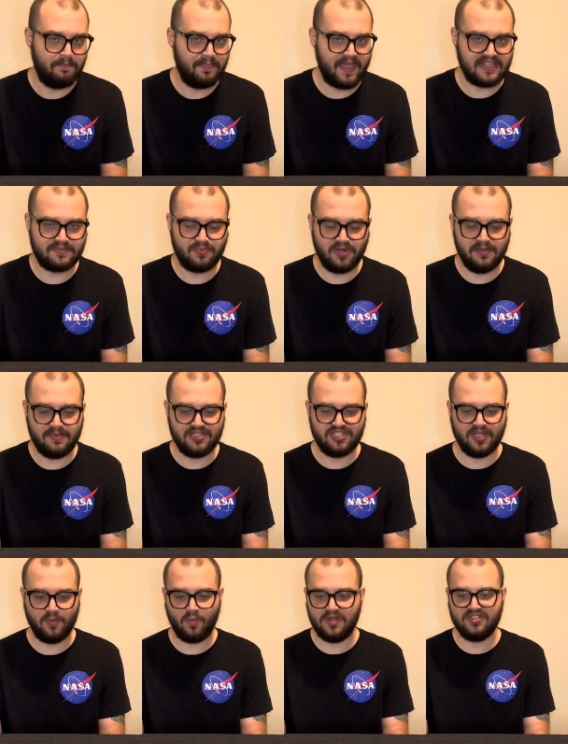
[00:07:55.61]
That's pretty much
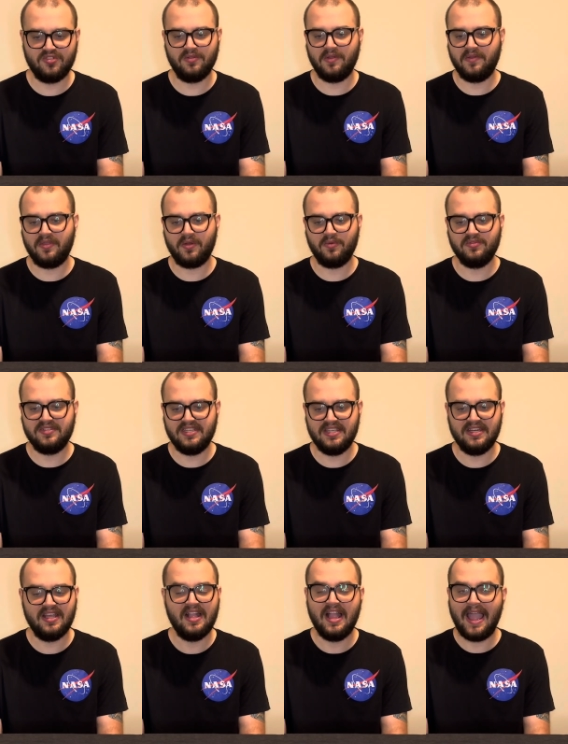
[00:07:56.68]
it. Once you learn the
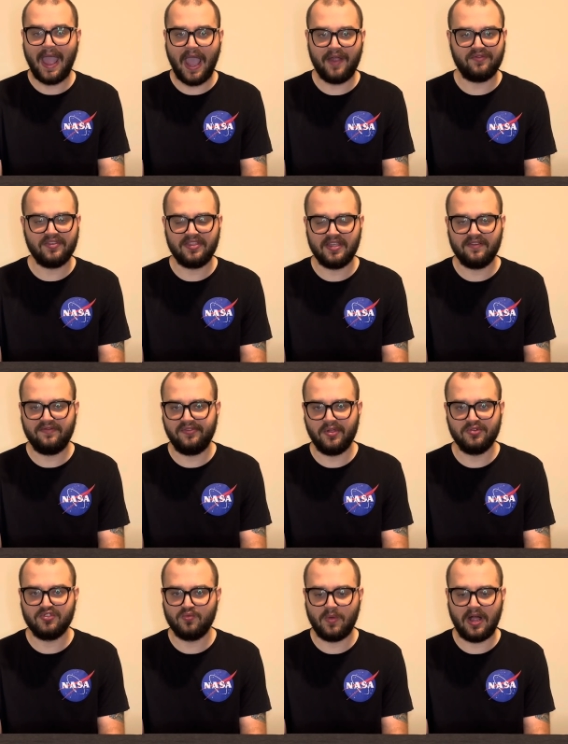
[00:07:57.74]
routine, everything
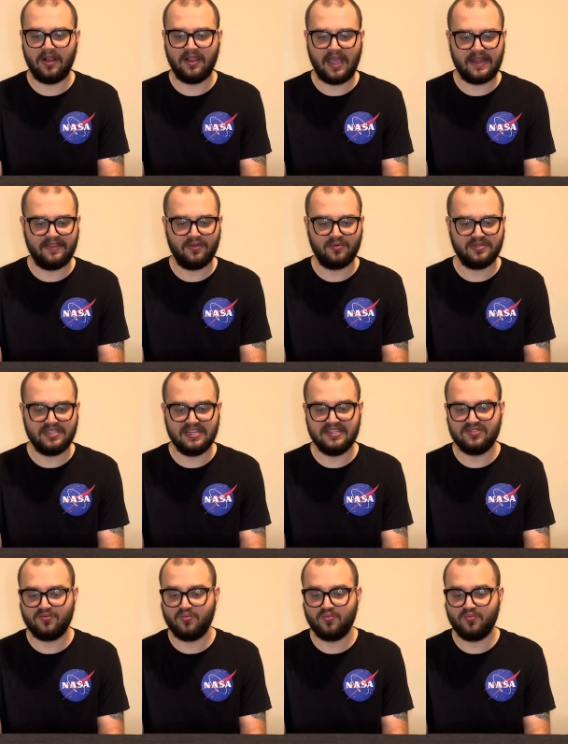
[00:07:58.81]
flows well and the routine is